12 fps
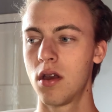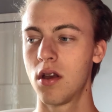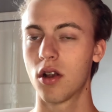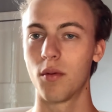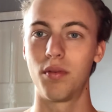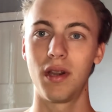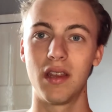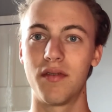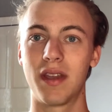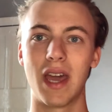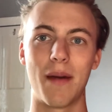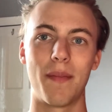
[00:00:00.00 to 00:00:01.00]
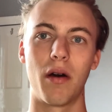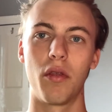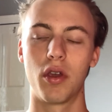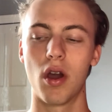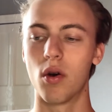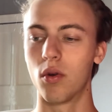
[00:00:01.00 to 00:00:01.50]
completely forget about the
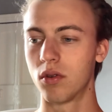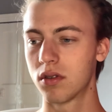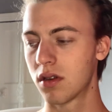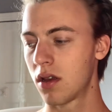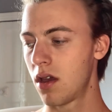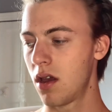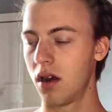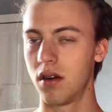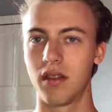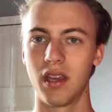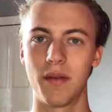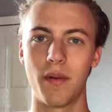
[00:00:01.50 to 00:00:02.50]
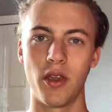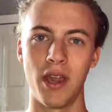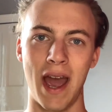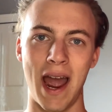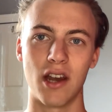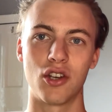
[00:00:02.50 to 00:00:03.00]
goals and think about your
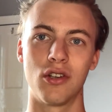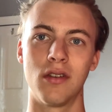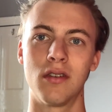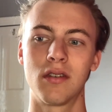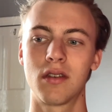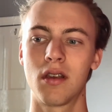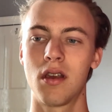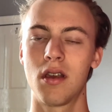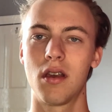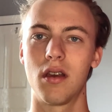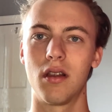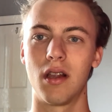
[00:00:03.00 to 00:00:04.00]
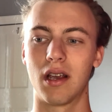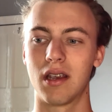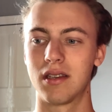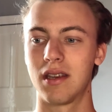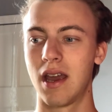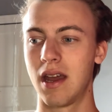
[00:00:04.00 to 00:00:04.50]
actions, like it
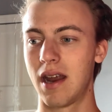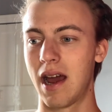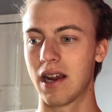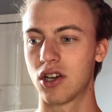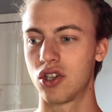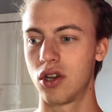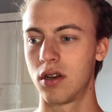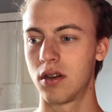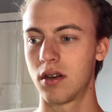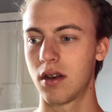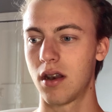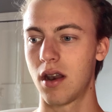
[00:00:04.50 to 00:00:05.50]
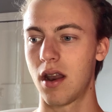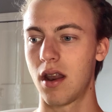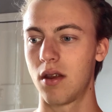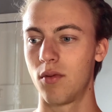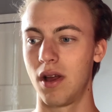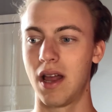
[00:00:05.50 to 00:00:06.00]
said,
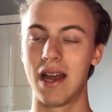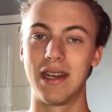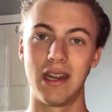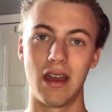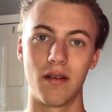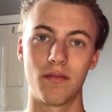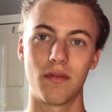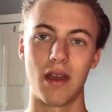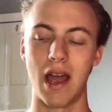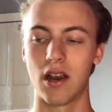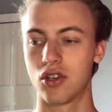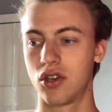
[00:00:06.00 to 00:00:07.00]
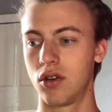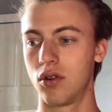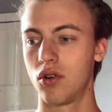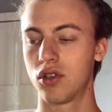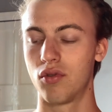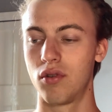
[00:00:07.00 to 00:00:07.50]
idea, action,
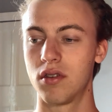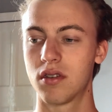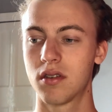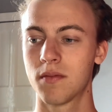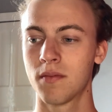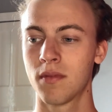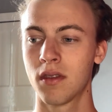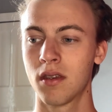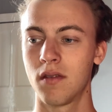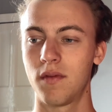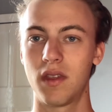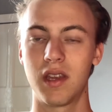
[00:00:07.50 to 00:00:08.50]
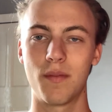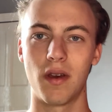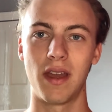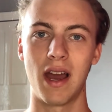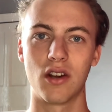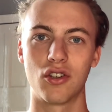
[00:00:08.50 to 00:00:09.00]
utterance. If you think about
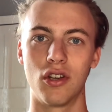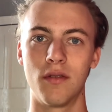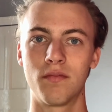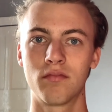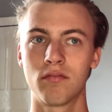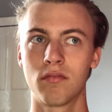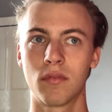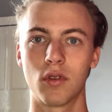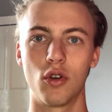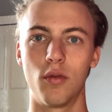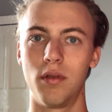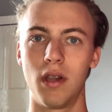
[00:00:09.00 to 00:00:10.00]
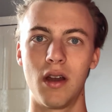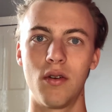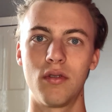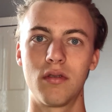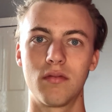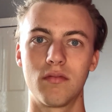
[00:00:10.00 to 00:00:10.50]
the action,
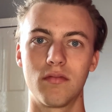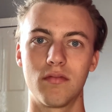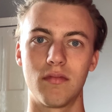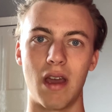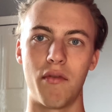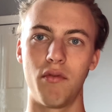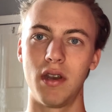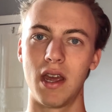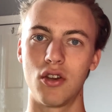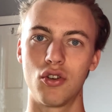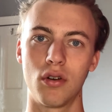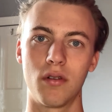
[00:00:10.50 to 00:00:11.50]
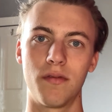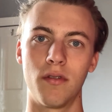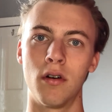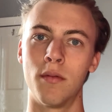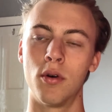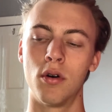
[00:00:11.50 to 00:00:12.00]
upload everyday short
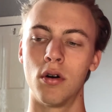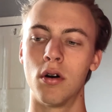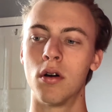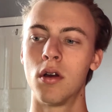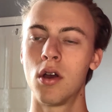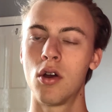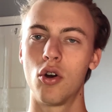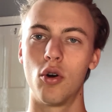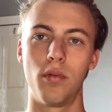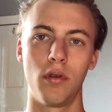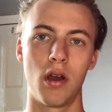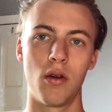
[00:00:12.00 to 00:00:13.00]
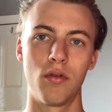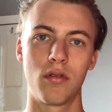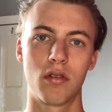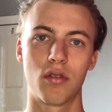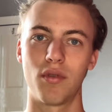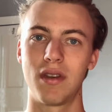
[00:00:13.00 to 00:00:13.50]
form or upload
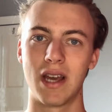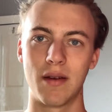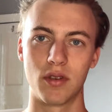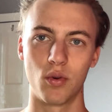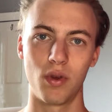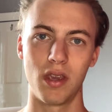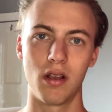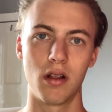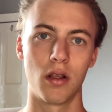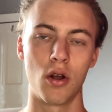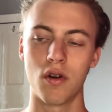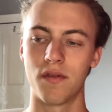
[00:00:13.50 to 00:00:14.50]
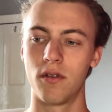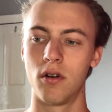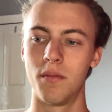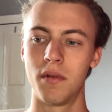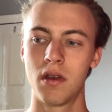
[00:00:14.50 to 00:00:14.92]
3 times a week long form,